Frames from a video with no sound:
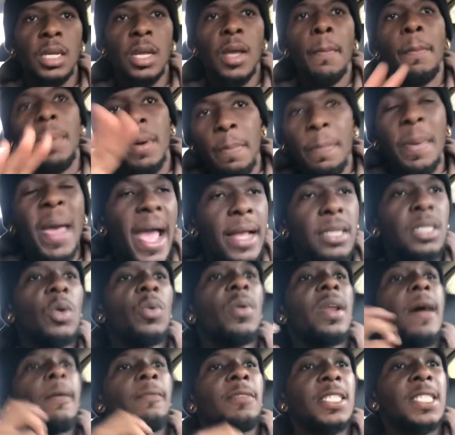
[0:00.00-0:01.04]
But back to
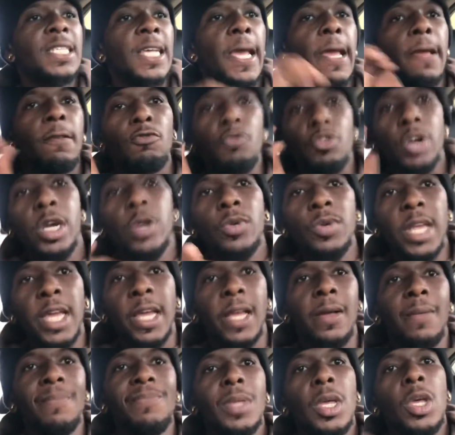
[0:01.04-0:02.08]
what I was saying. Real
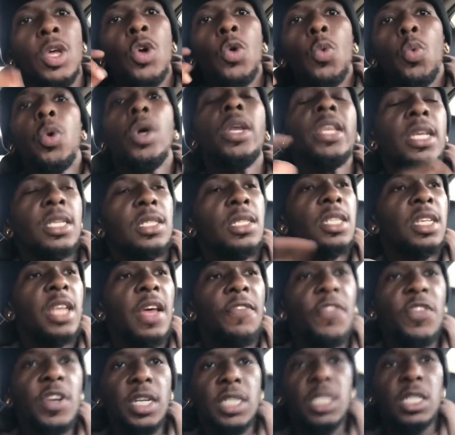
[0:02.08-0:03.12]
nigga. What is the
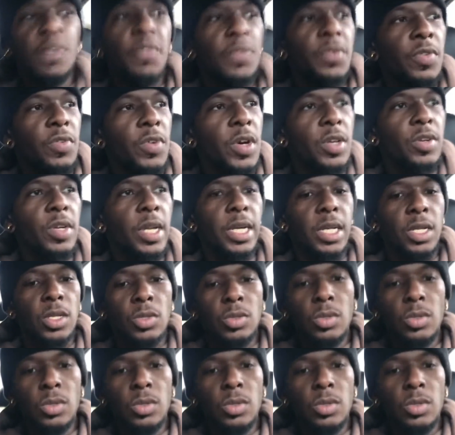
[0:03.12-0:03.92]
definition of a real nigga?